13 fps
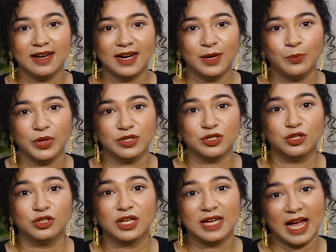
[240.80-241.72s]
that depends
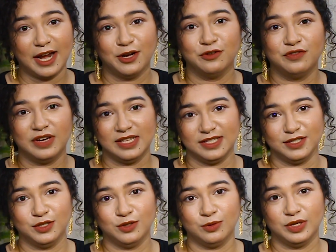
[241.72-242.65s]
on the kind of
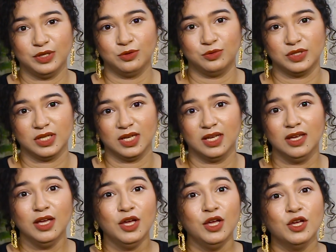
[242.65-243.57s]
resin you are using.
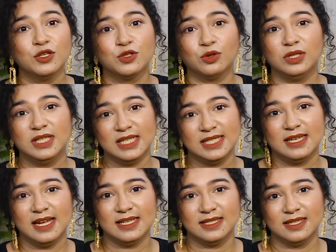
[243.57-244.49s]
So this
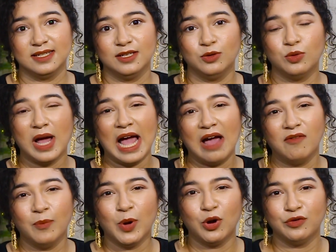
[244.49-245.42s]
resin, you
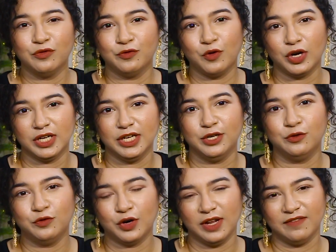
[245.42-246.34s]
have about 40
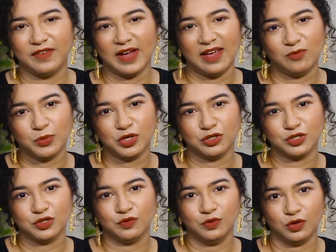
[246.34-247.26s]
to 45
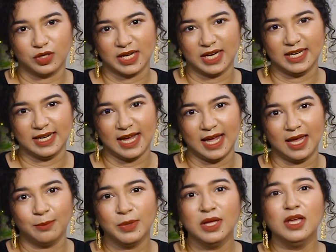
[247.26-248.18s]
minutes of working
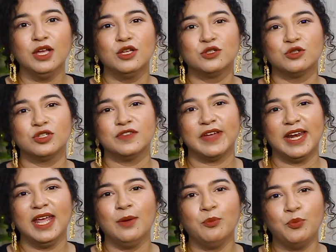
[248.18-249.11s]
time. So it's
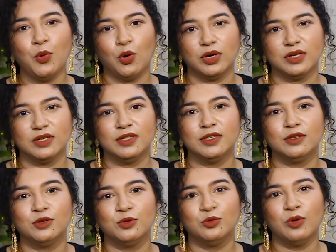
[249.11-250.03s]
very
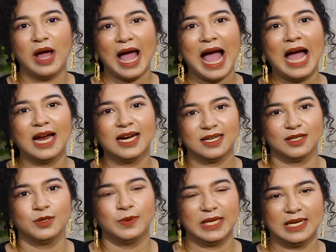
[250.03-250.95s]
important to act
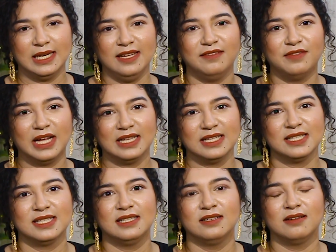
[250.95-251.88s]
quickly
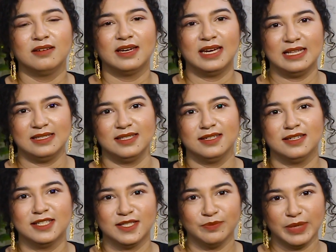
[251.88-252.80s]
once the resin
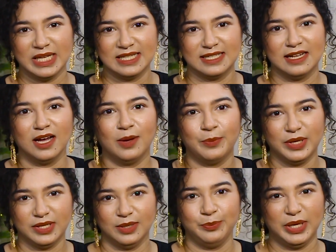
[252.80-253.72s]
is mixed up
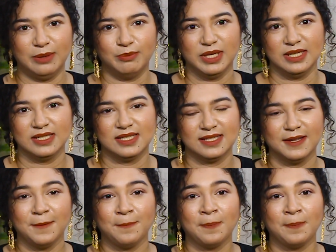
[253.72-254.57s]
in the pigments.